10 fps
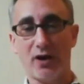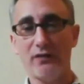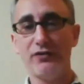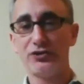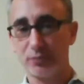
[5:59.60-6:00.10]

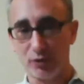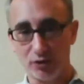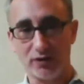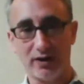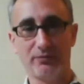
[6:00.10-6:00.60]
All of those
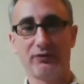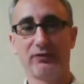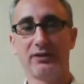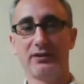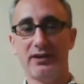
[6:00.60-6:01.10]

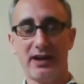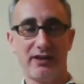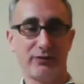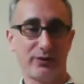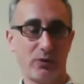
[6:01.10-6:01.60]
programs
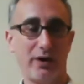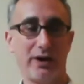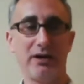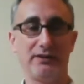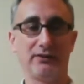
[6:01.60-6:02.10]
have
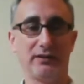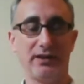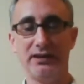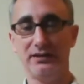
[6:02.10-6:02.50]
requirements,